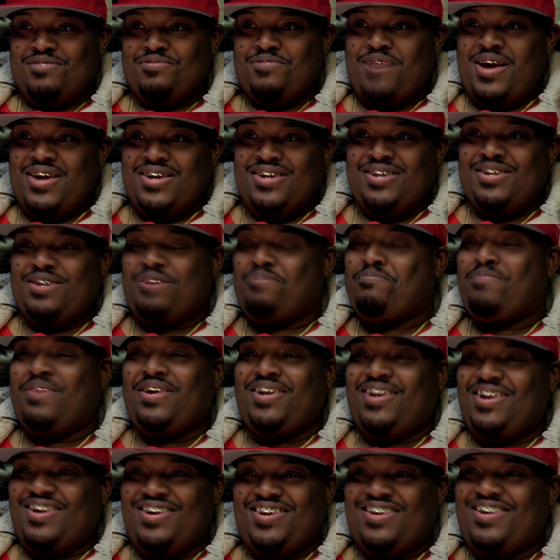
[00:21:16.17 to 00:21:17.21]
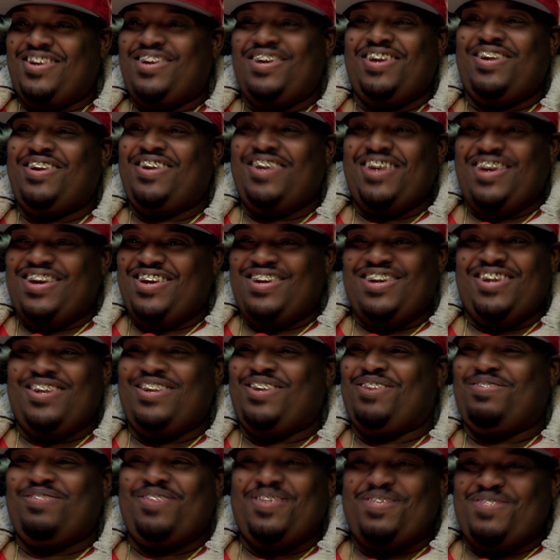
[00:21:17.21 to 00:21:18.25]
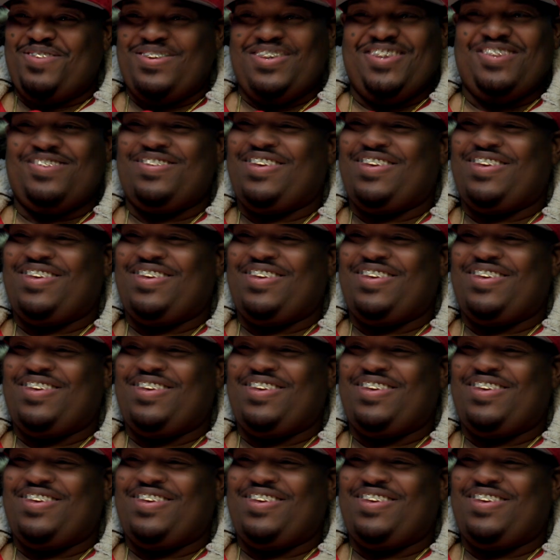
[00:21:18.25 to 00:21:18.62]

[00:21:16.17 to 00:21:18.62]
Right in the middle of Little Italy River,